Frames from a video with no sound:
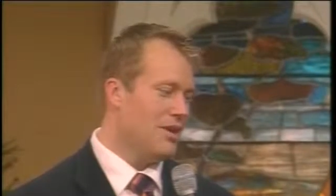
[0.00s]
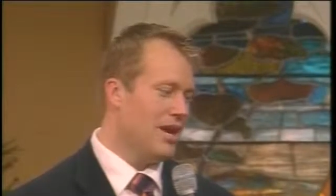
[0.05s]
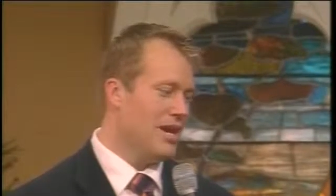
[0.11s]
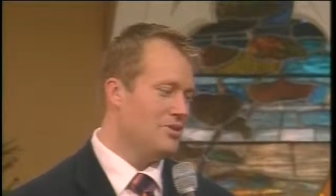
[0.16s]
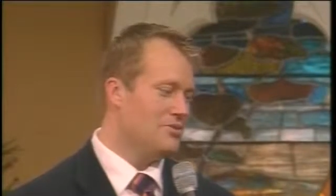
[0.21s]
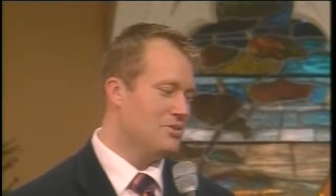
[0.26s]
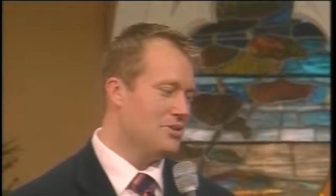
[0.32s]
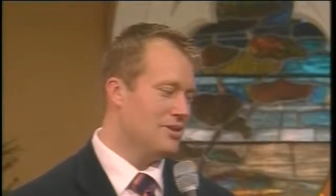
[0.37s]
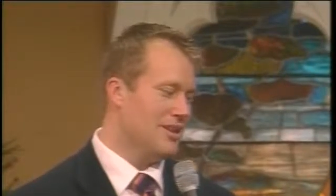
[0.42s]

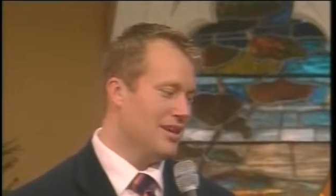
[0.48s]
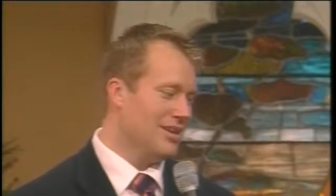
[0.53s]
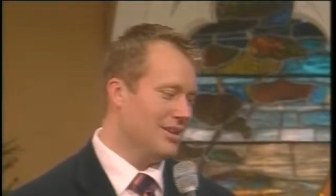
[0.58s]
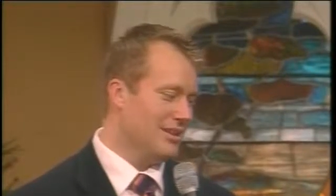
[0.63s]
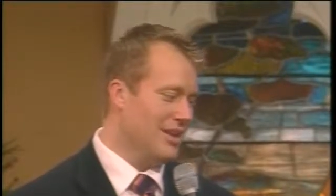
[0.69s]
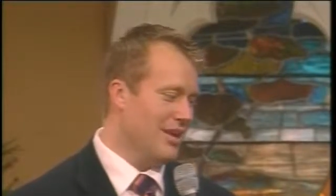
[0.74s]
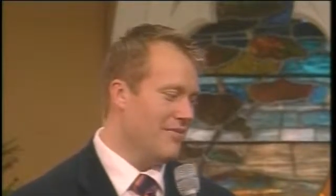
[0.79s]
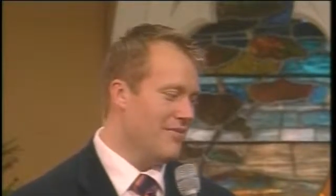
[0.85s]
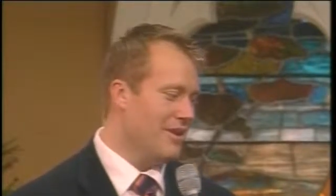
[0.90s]
patient
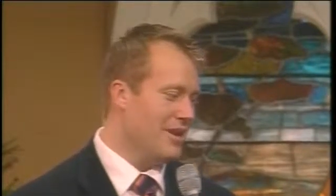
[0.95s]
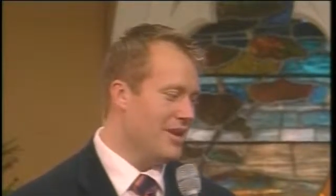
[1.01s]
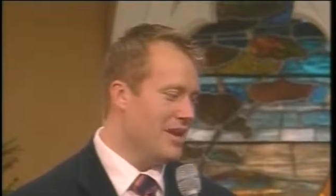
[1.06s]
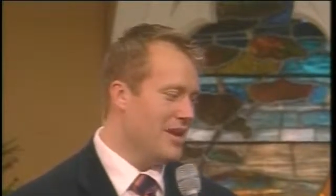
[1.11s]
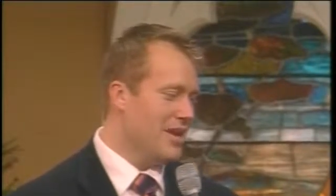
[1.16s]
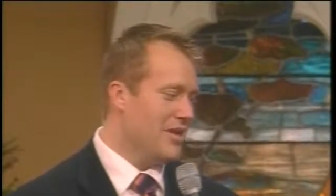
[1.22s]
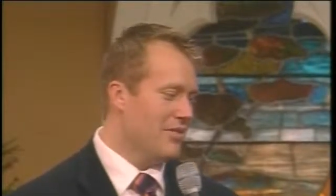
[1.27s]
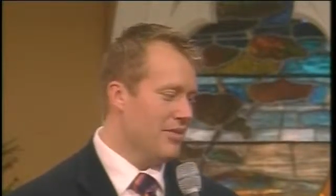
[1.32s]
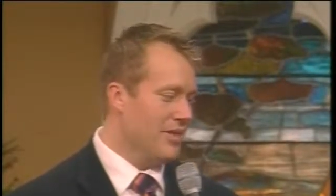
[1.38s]
and loving,
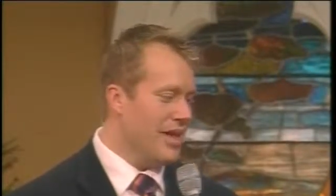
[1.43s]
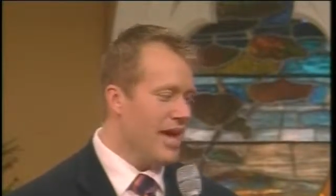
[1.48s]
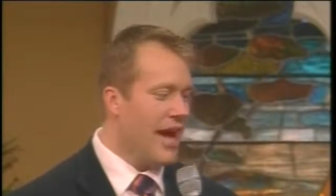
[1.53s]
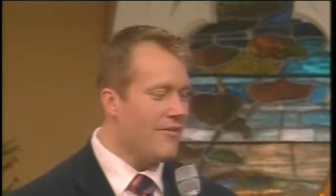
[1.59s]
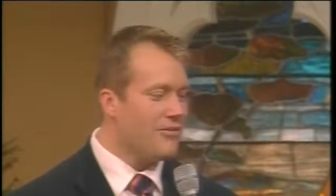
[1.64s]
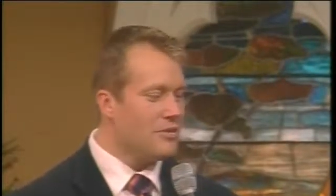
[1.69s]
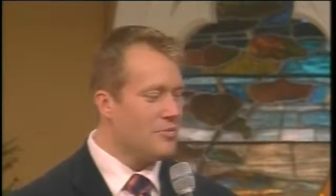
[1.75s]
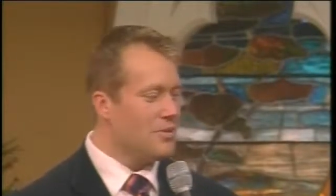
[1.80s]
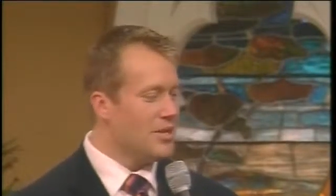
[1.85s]
they
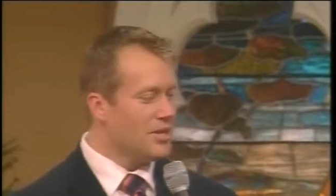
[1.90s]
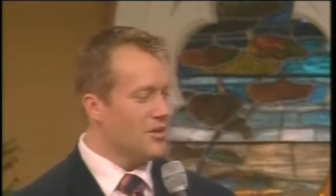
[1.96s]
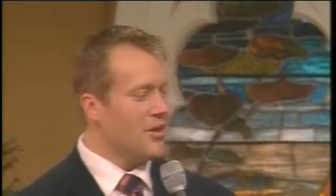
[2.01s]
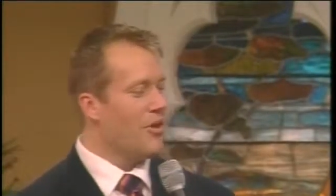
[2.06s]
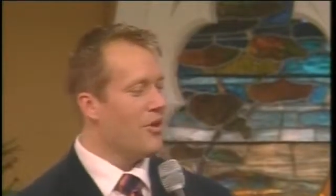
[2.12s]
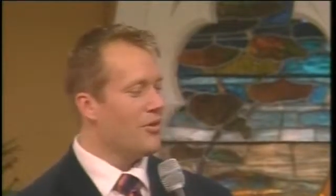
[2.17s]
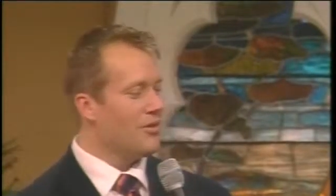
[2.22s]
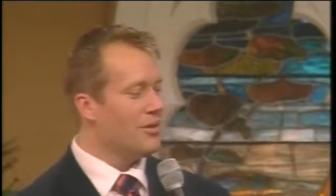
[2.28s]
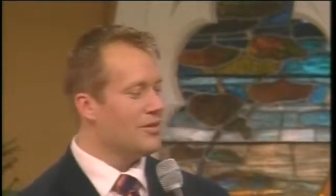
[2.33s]
have to be
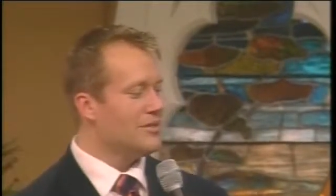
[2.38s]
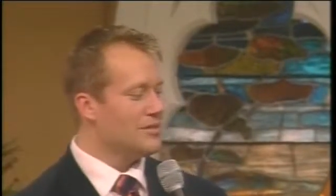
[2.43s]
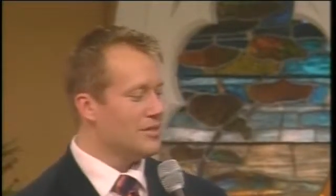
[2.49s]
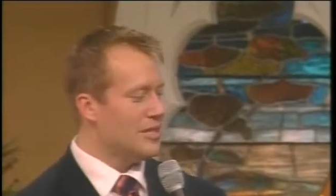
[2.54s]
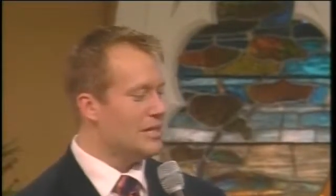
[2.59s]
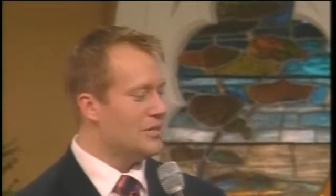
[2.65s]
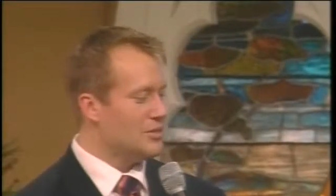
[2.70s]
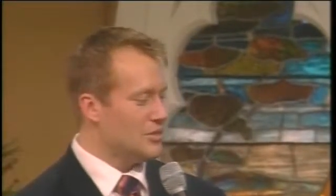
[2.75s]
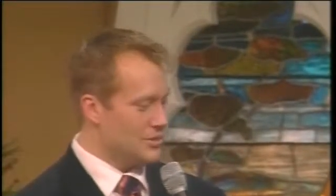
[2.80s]
called to this
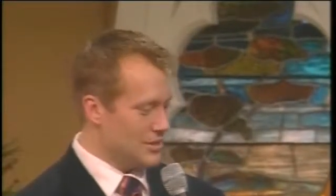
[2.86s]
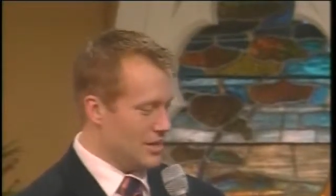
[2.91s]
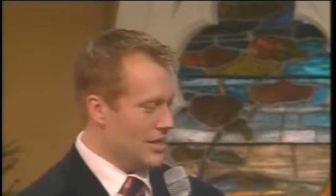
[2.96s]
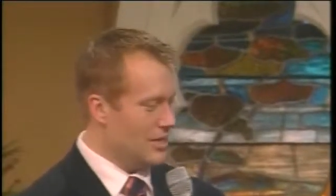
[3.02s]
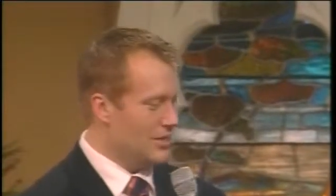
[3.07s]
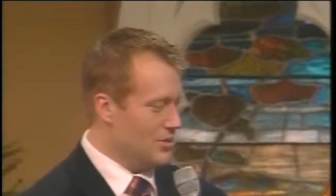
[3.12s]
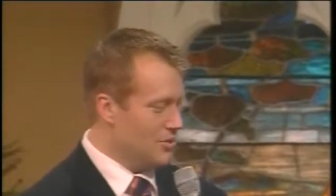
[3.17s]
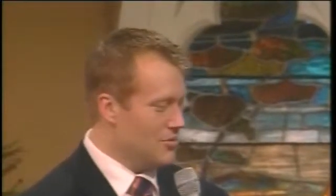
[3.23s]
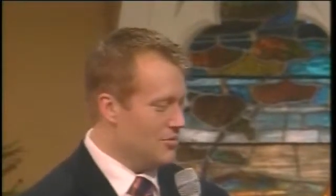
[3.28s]
thing just
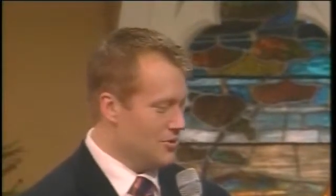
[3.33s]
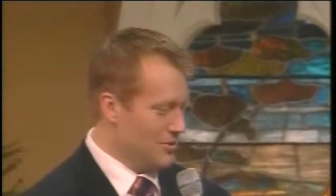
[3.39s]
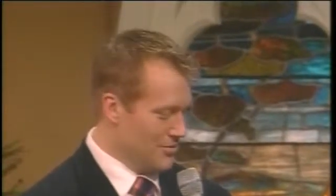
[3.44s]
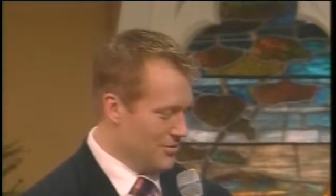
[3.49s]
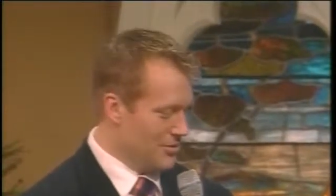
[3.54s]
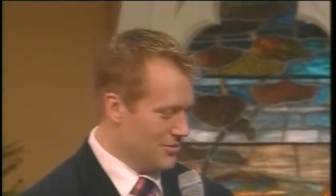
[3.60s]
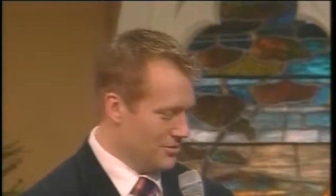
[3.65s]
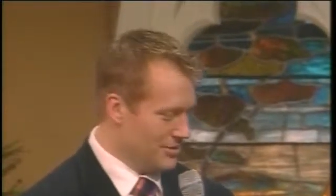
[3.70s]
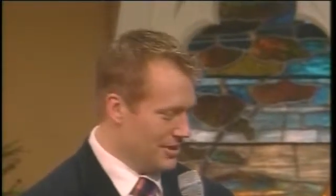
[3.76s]
like you
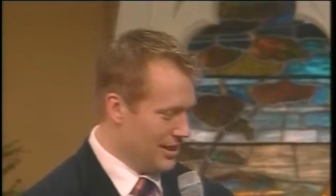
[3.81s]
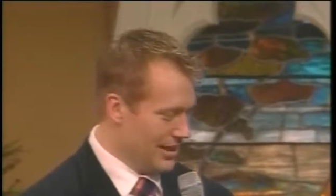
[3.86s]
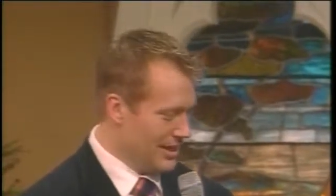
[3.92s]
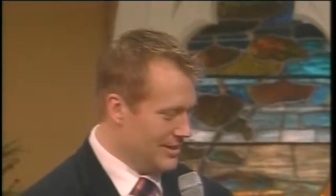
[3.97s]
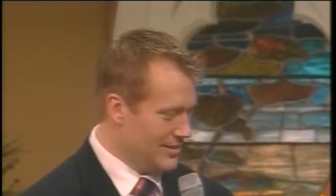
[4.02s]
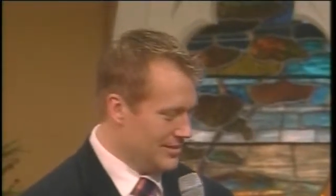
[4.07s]
do, don't they?